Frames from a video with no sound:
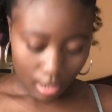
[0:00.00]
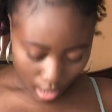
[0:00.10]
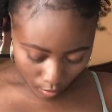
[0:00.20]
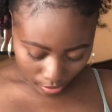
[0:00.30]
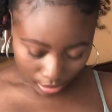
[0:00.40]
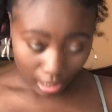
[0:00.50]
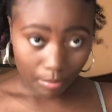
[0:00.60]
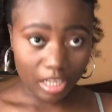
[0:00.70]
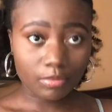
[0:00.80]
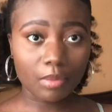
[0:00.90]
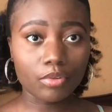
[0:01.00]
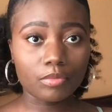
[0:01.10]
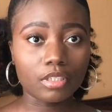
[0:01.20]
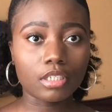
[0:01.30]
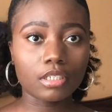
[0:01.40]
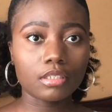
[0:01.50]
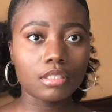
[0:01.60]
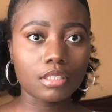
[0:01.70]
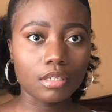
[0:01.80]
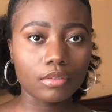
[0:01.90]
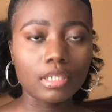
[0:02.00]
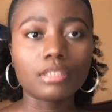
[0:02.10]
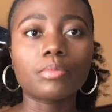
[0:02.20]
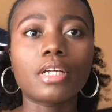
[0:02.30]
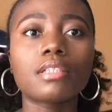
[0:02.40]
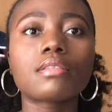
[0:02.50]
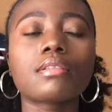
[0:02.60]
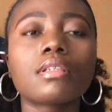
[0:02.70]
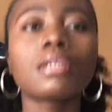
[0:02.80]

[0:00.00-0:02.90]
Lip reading: And once again, it makes my boobs look good. So that's a plus.